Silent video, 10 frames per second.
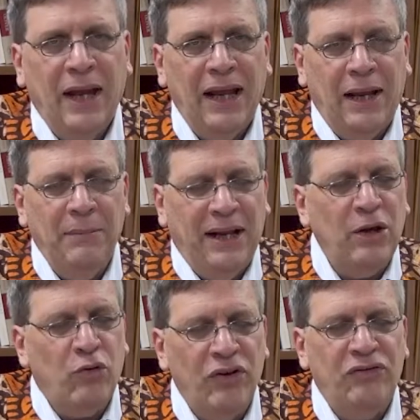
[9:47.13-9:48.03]
And
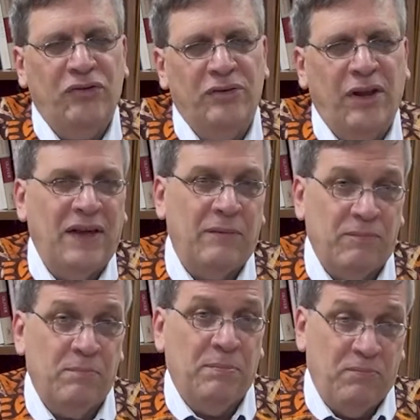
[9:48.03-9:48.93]
many Christians, I
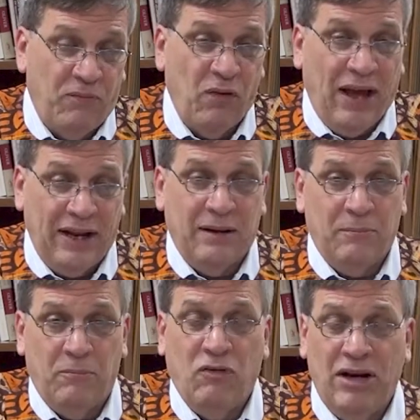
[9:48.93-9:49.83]
think, for that
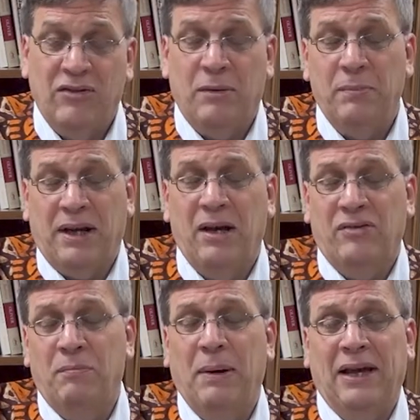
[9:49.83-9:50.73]
reason,
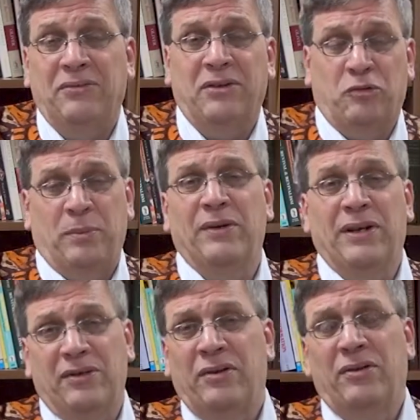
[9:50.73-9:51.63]
because of past
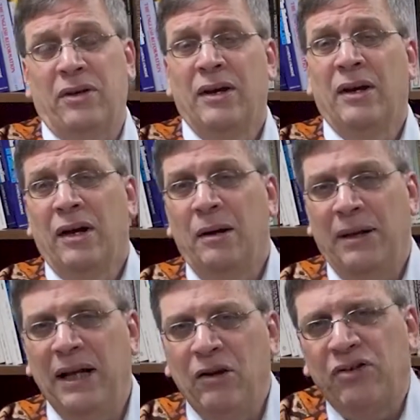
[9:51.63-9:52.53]
experiences,
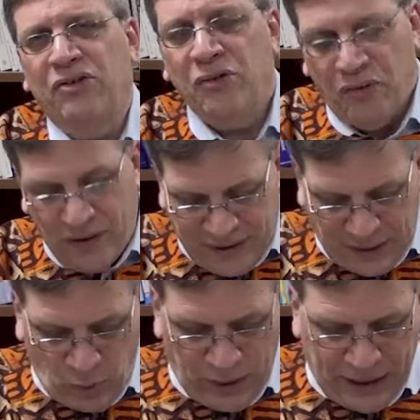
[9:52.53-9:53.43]
many Christians think
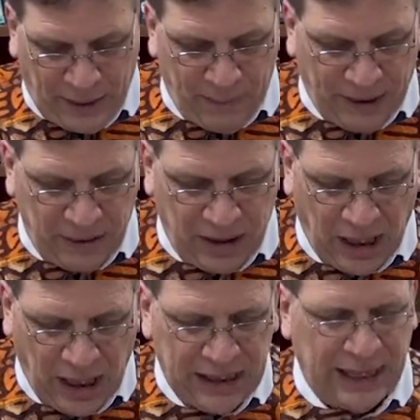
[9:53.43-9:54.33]
that way about
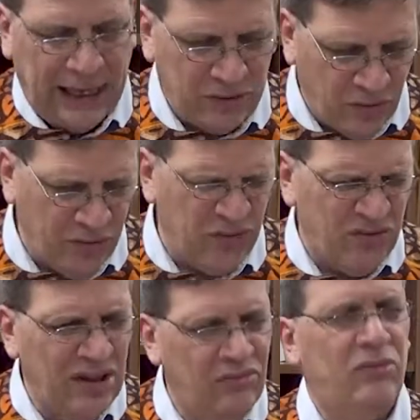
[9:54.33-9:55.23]
God. And so they're
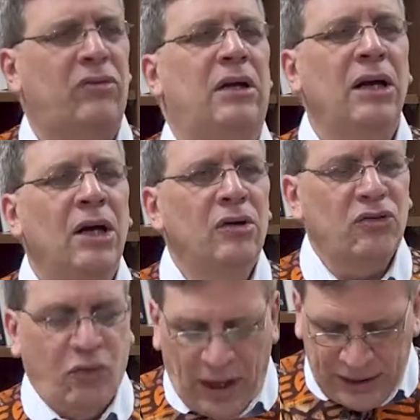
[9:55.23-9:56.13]
ceaselessly
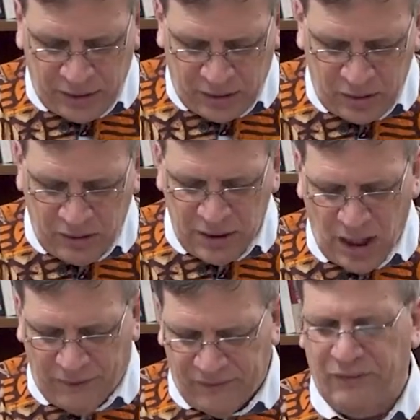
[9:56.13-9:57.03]
trying to do
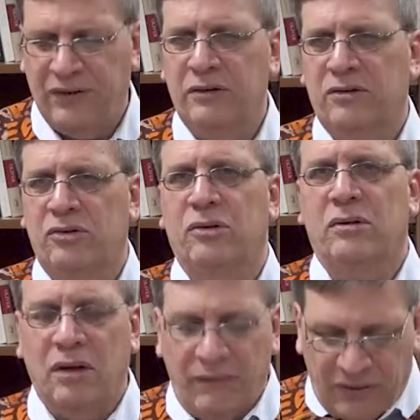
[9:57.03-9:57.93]
enough to feel
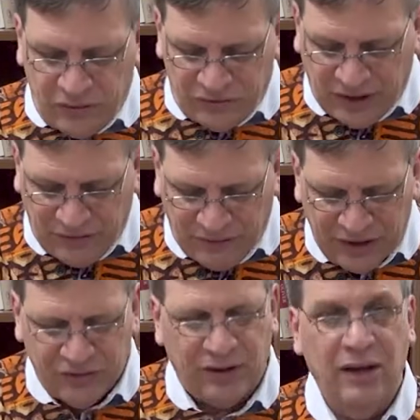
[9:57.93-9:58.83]
sure of their
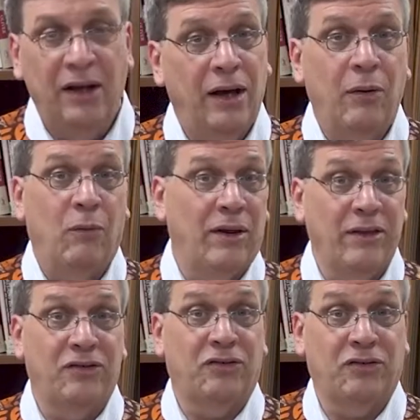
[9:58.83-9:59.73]
salvation. Uh, one of
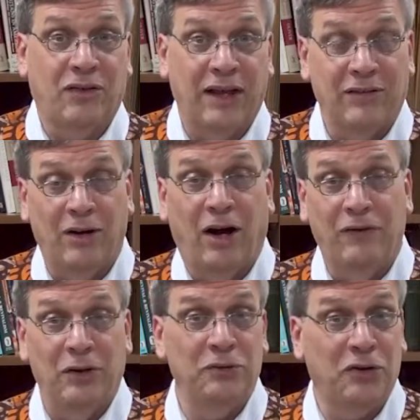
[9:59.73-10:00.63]
the things they
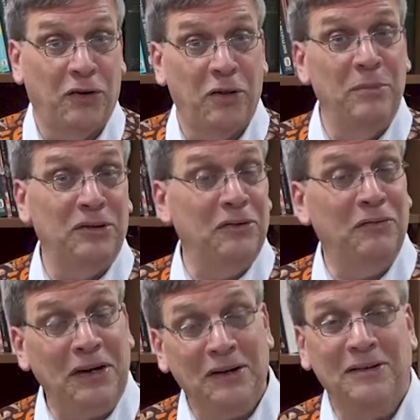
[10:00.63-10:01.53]
often do is go to the mission
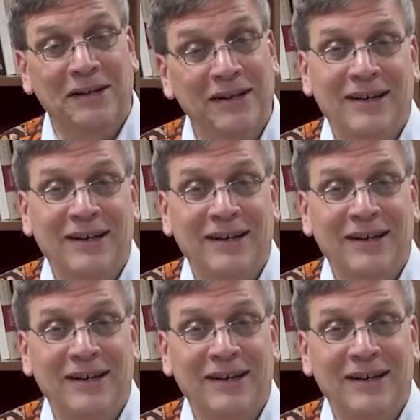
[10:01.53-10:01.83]
field.